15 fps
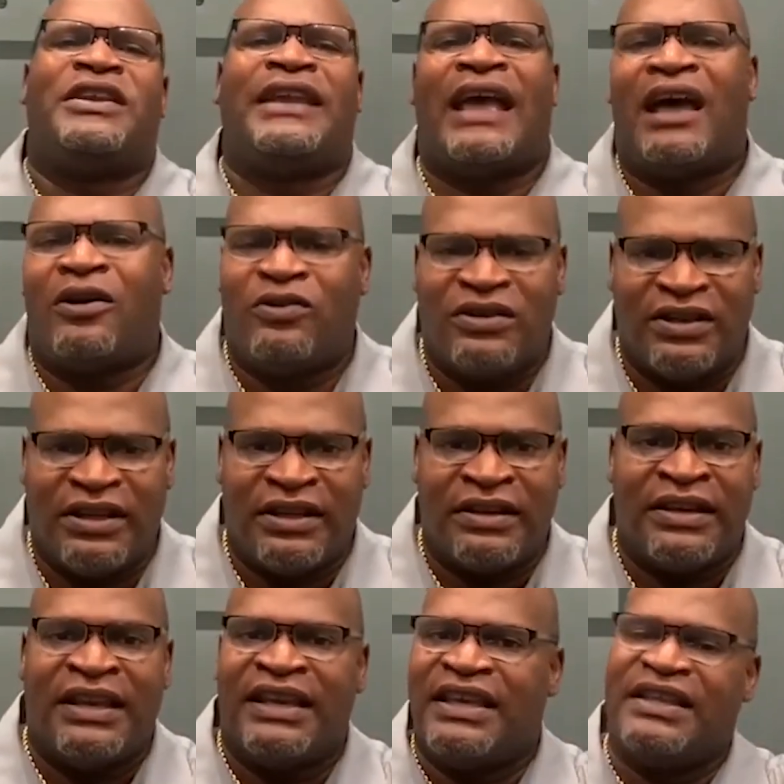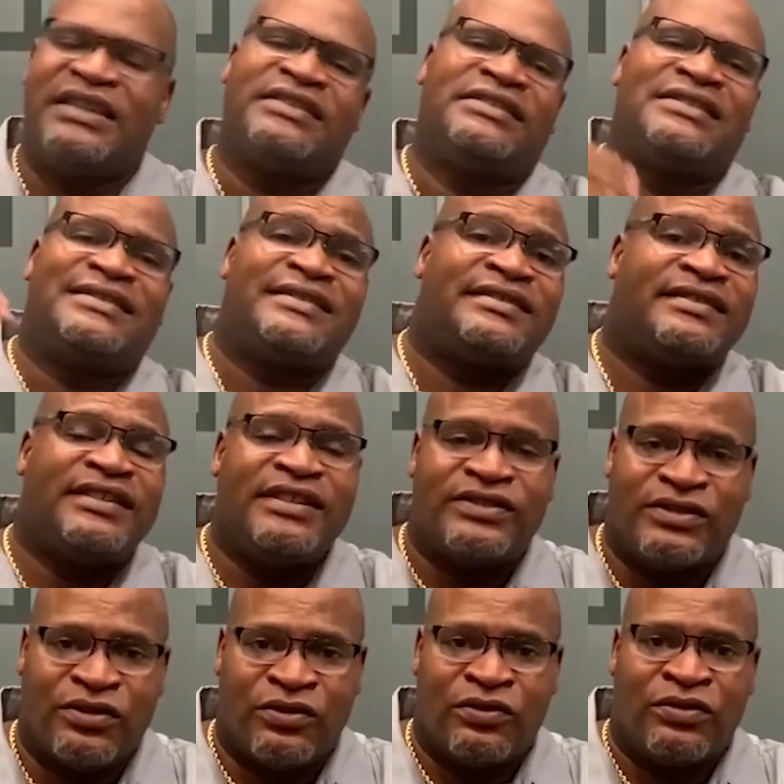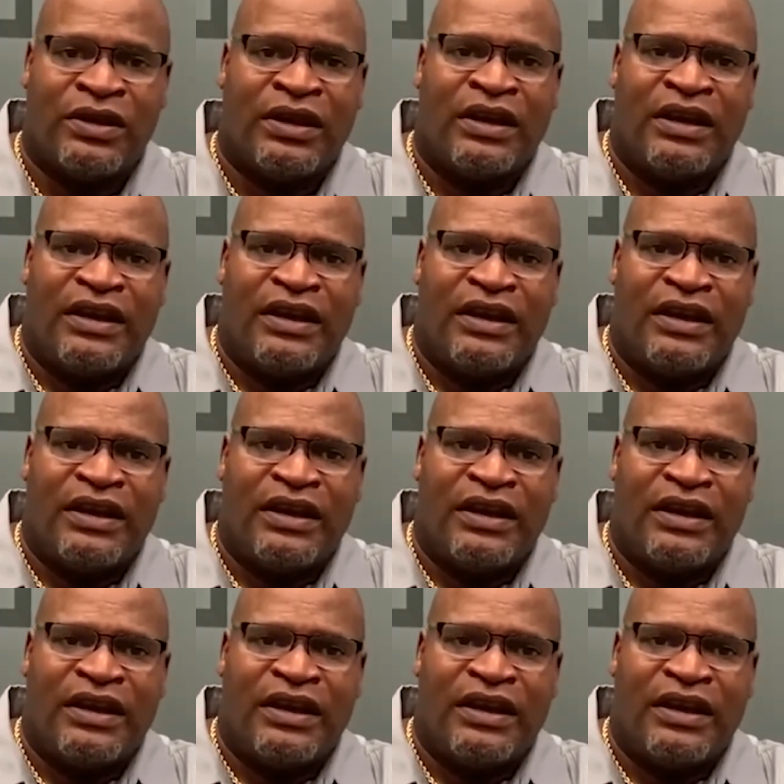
now and then. It isn't seasonal.